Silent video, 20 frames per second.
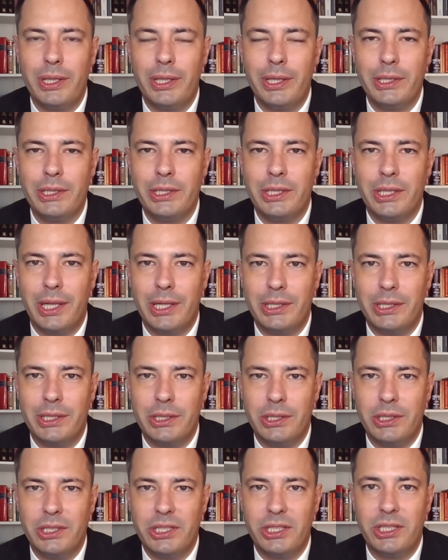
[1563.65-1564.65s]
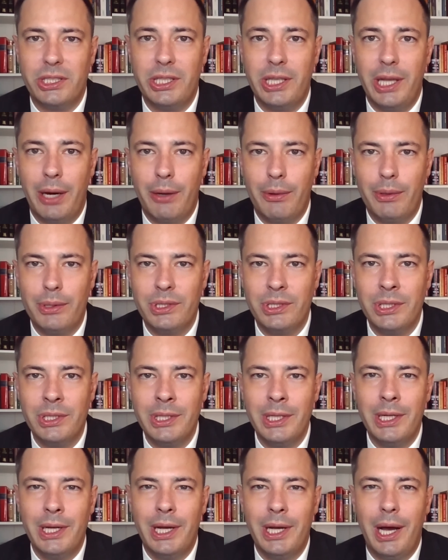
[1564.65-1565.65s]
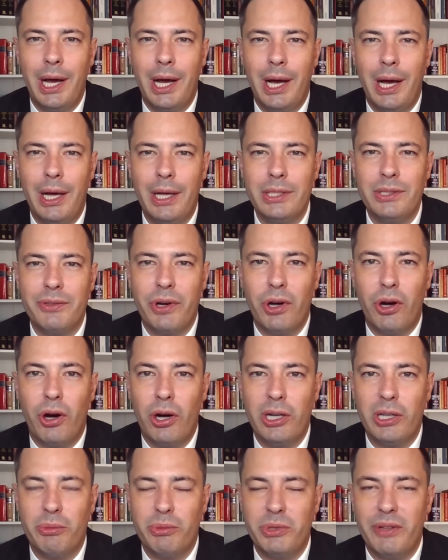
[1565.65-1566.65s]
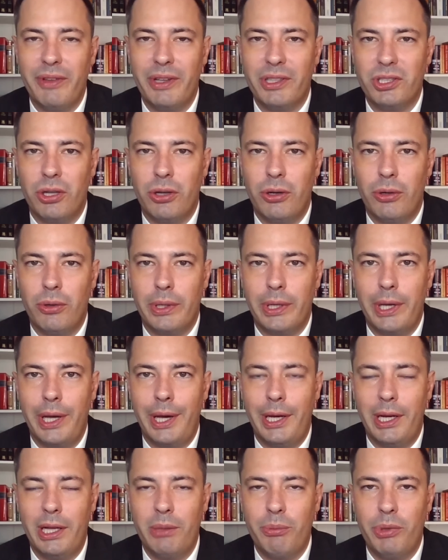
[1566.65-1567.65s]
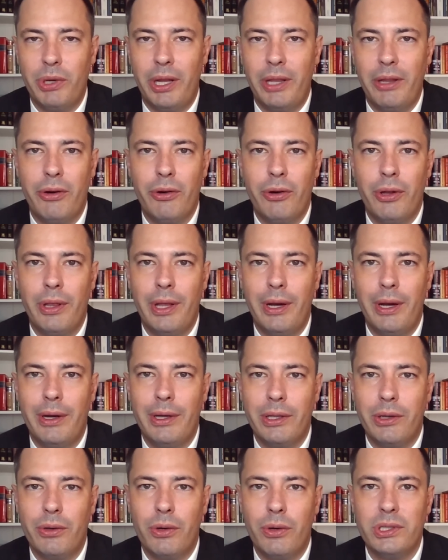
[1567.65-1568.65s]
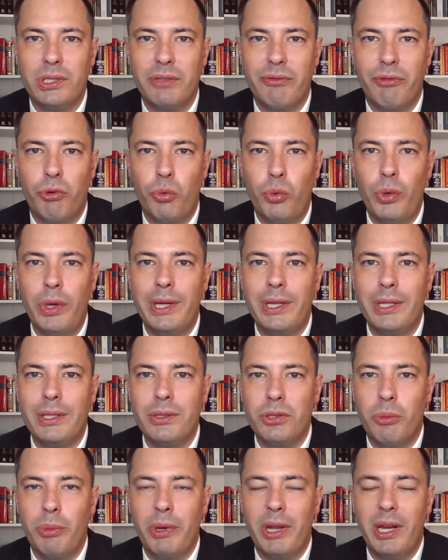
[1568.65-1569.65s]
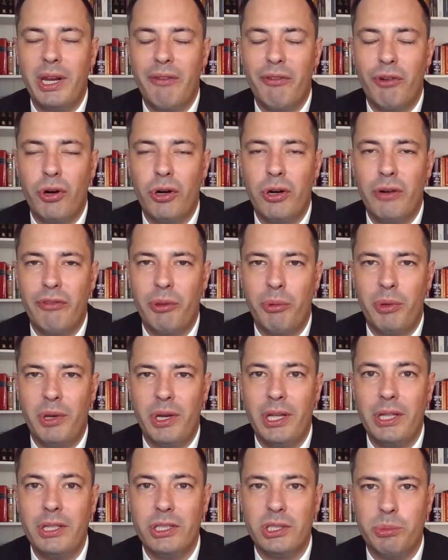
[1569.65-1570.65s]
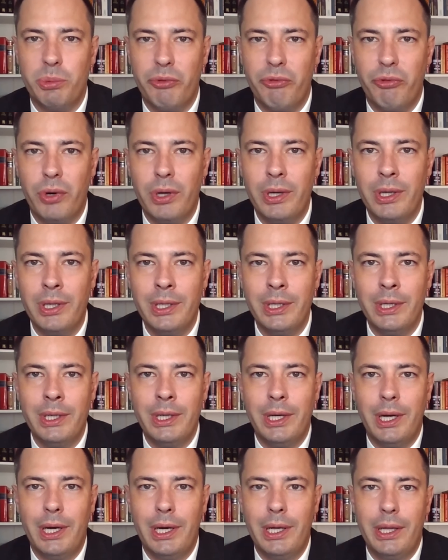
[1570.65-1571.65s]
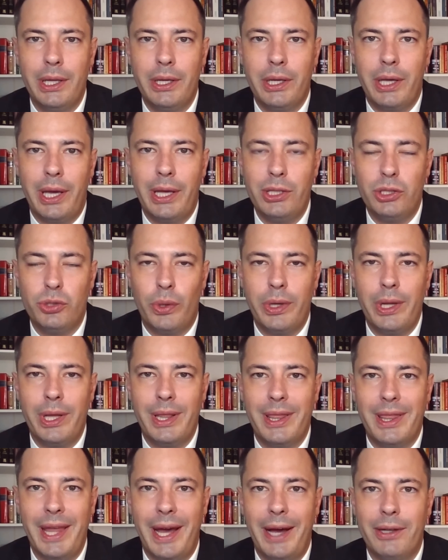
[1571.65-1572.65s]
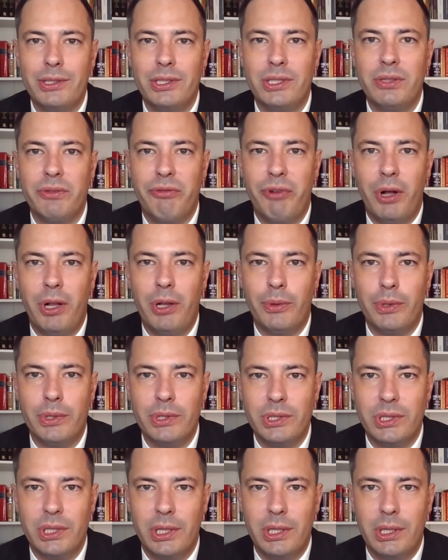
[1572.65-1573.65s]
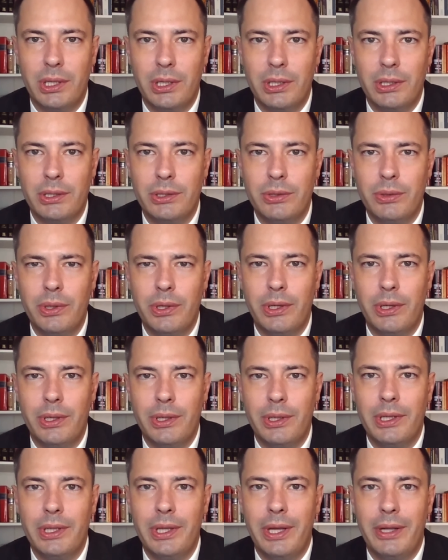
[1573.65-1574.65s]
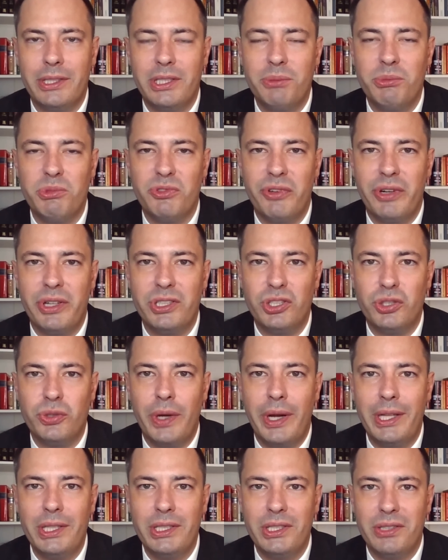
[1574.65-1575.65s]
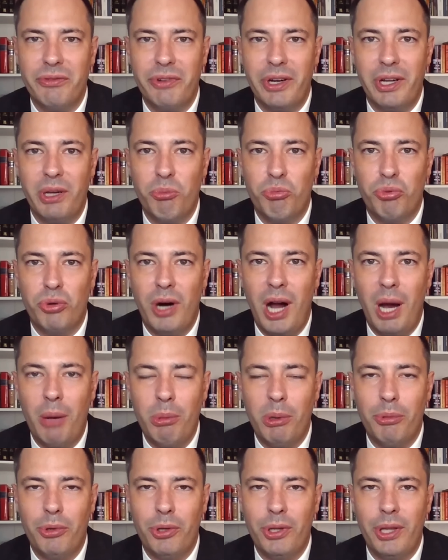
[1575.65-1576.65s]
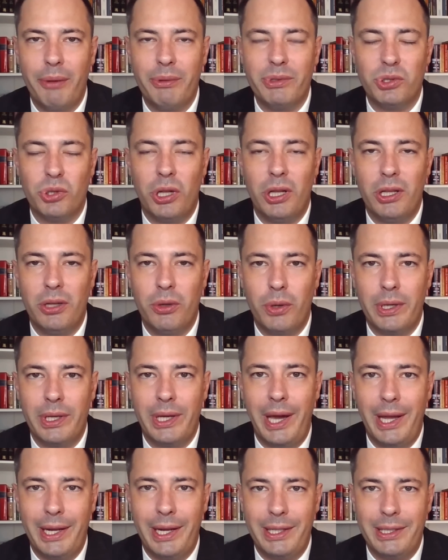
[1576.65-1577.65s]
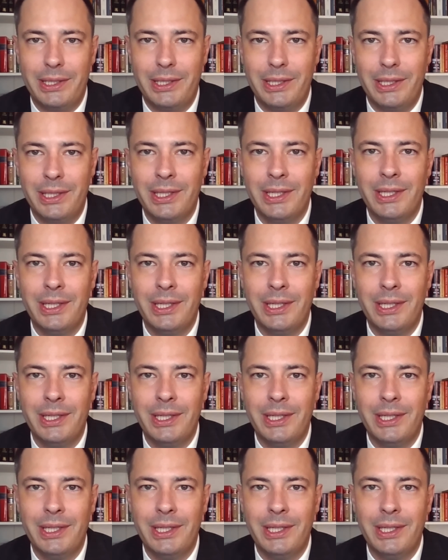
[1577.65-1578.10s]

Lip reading: clicks in less than 16 hours. It's very hard to believe that's all organic, but neither here nor there. In the course of a week, nobody had ever heard of them in English before. They gained 28,000 followers on Twitter. And now it seems very strange, very improbable that was all organically